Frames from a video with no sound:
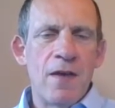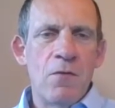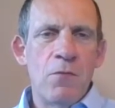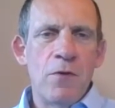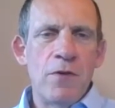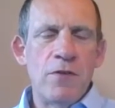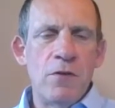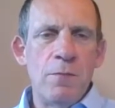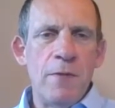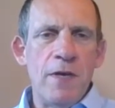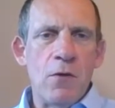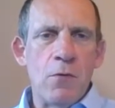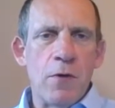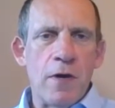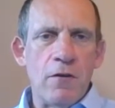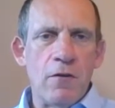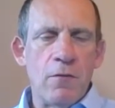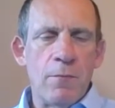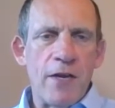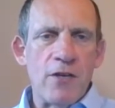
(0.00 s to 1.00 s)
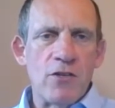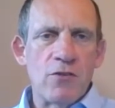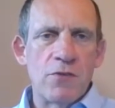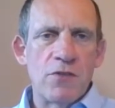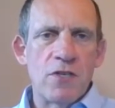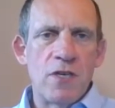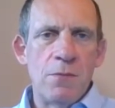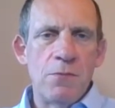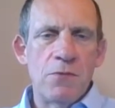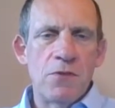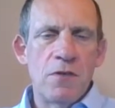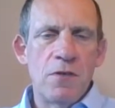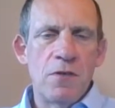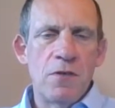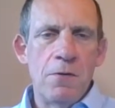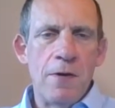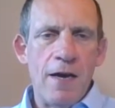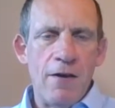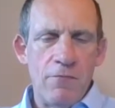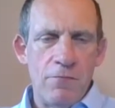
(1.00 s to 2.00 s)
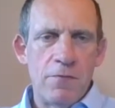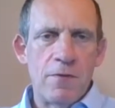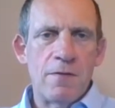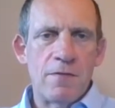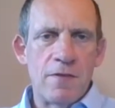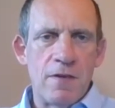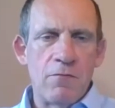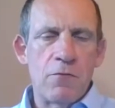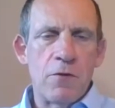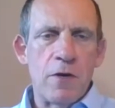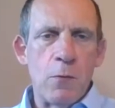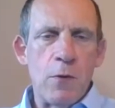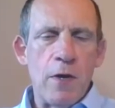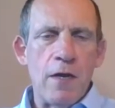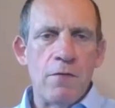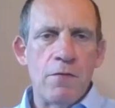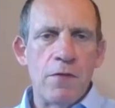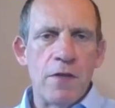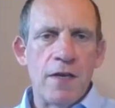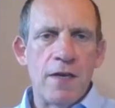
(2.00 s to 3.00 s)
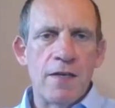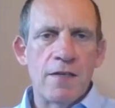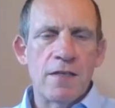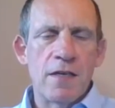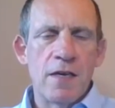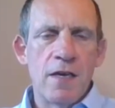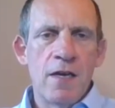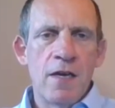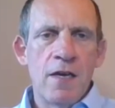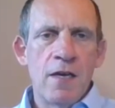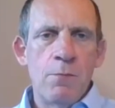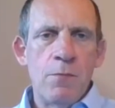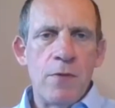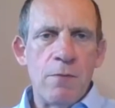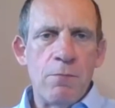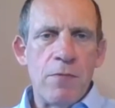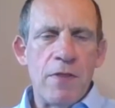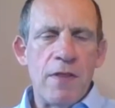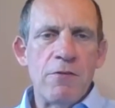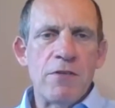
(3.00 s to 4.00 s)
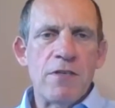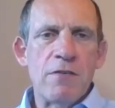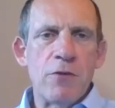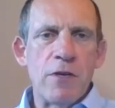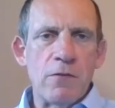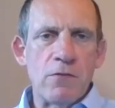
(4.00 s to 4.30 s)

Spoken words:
we do meet quite a lot of management teams who have done very well over the years. But there is a real